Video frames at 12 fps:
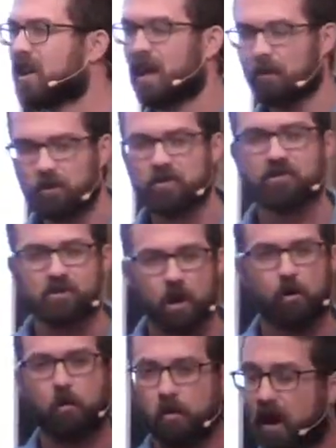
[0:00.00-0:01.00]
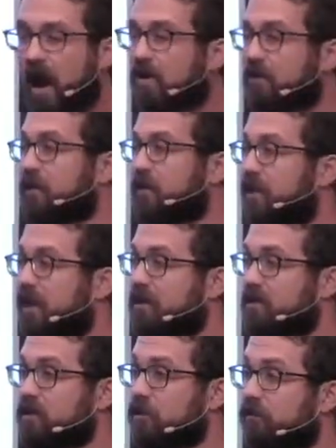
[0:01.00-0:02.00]
And we're so proud of the things
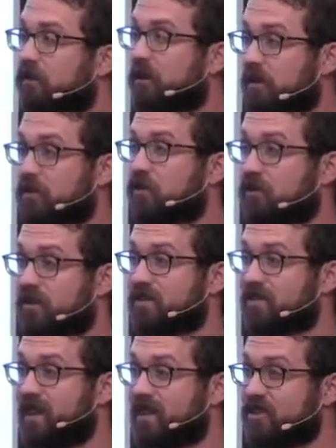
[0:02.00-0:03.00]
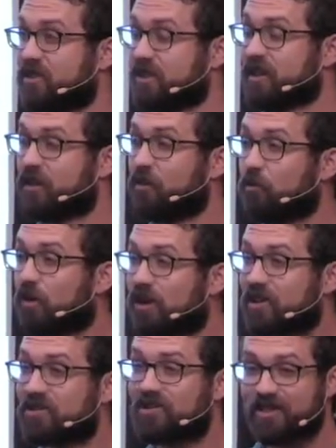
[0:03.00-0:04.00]
that you've learned over this last year, and we're
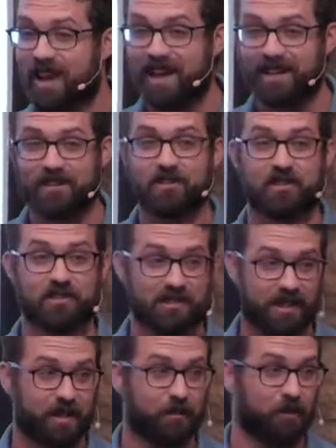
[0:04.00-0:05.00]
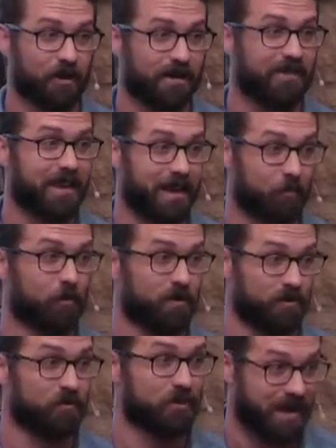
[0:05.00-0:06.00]
excited to celebrate that with
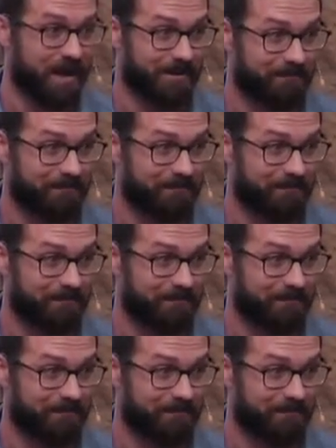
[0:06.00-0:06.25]
you tonight.